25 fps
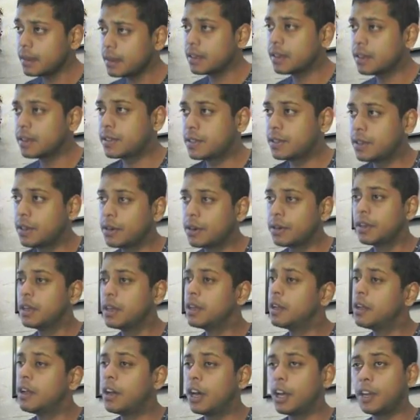So
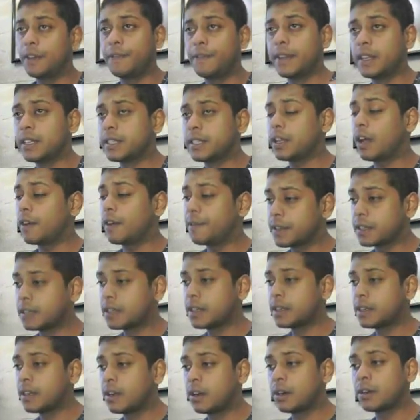on a philosophical
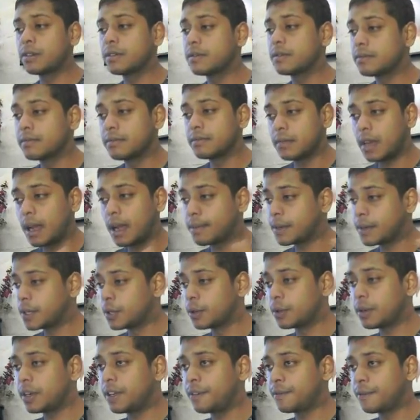note, I'm
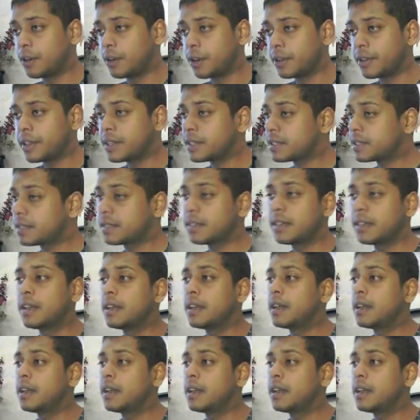totally for this.